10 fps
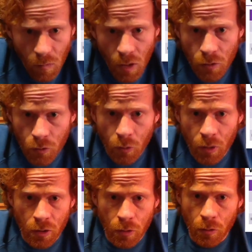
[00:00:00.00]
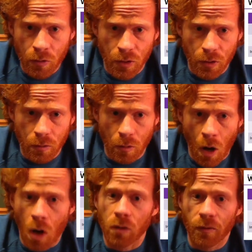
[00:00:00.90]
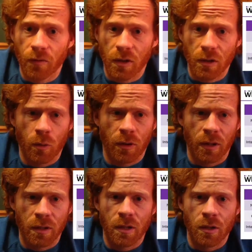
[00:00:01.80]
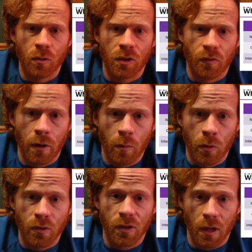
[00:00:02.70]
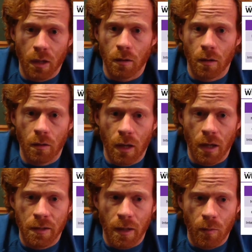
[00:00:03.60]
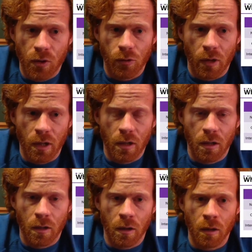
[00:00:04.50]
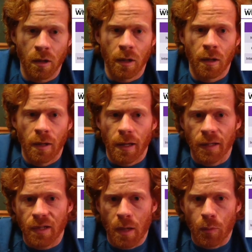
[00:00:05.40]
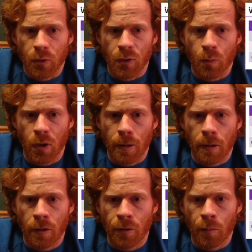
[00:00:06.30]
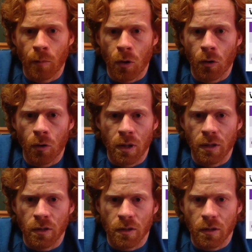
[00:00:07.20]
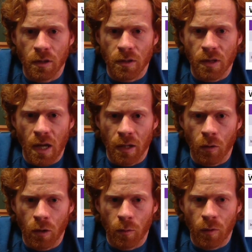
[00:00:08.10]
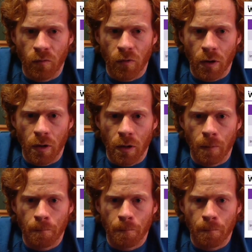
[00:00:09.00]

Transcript: you can use all of these with continuous variables like I demonstrated in our examples, but the mode is not going to be very